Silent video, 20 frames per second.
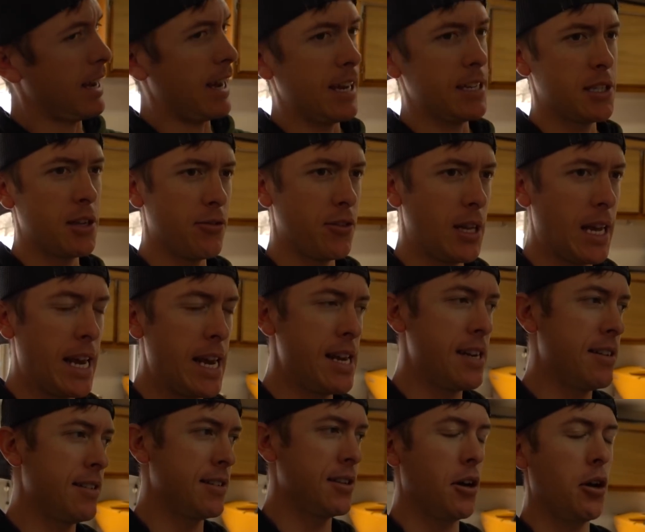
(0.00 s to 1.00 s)
as of
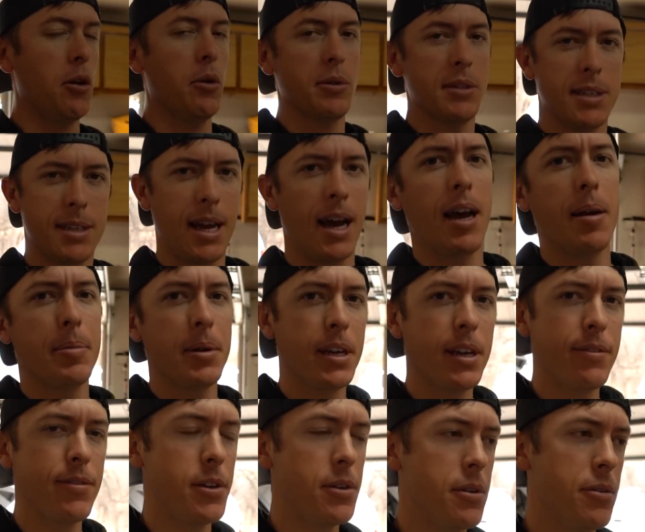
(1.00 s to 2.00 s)
late, so it's time to
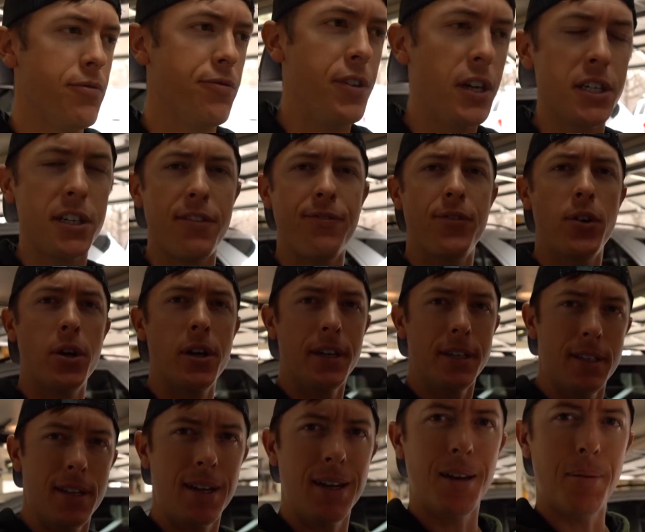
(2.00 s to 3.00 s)
give you fishing
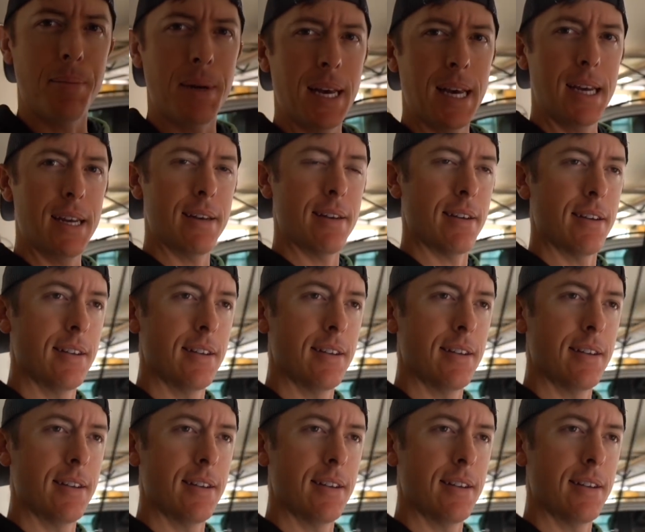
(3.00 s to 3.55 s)
freaks an update.